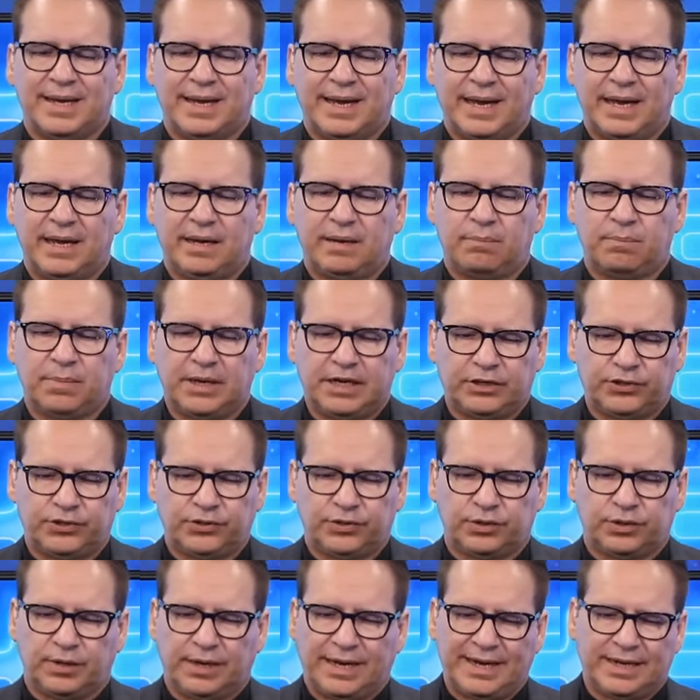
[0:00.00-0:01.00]
and make
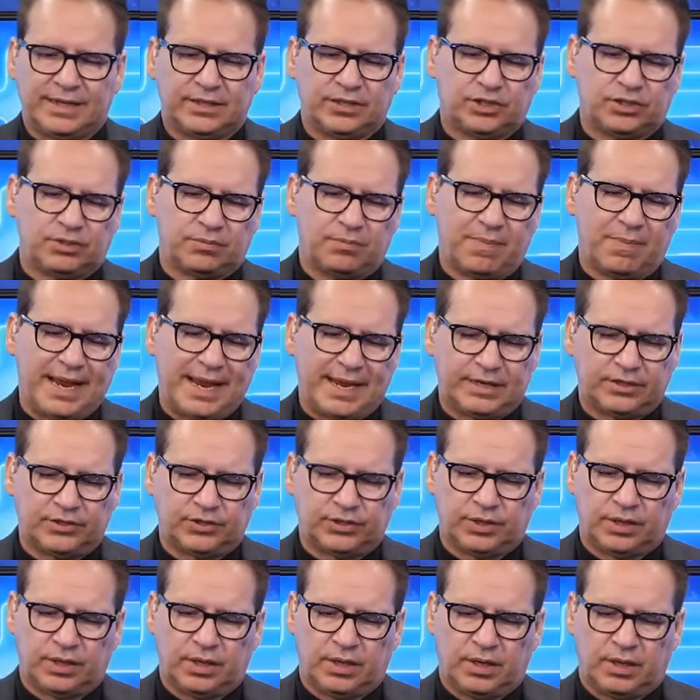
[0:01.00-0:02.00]
sure and
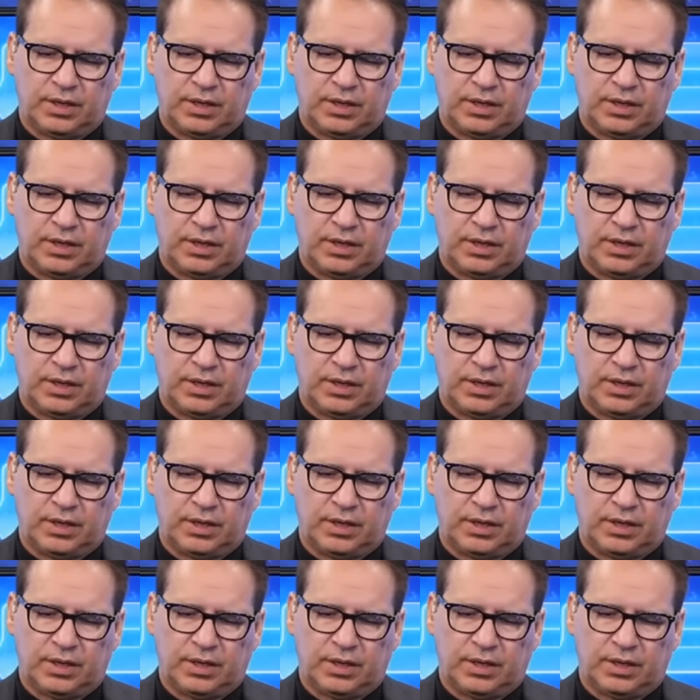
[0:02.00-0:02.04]
smash